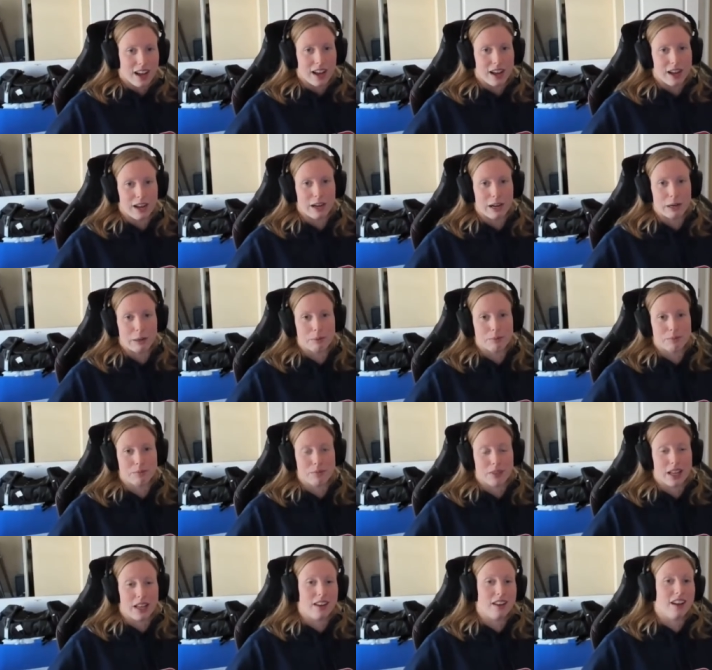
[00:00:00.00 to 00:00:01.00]
Um
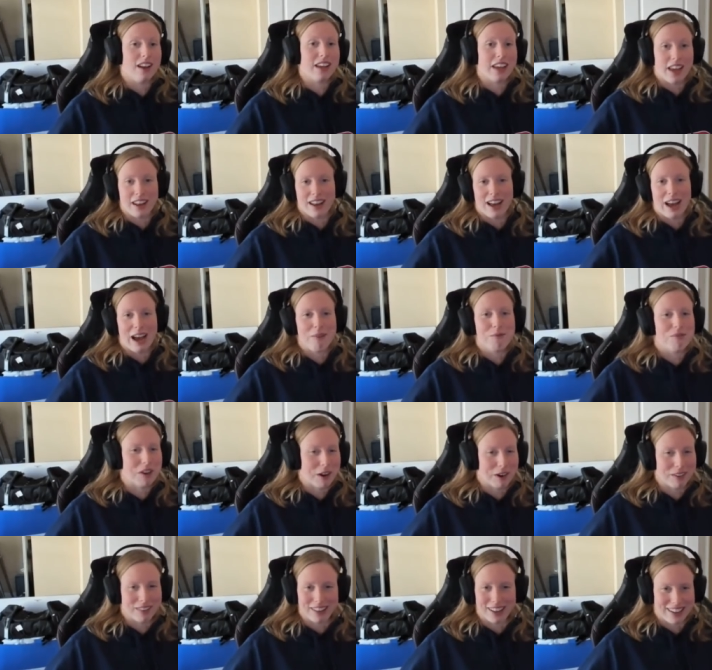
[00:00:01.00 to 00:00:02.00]
and again, I'm
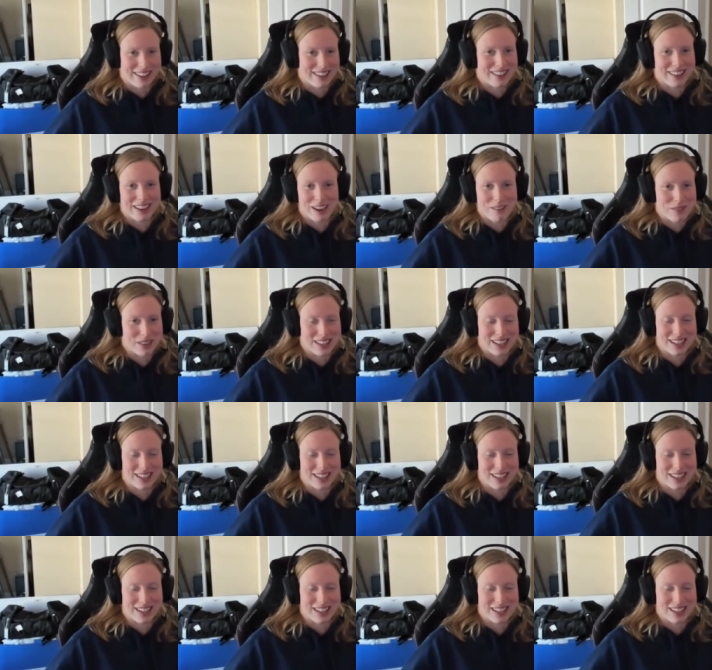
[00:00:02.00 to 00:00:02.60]
very lucky that I'm in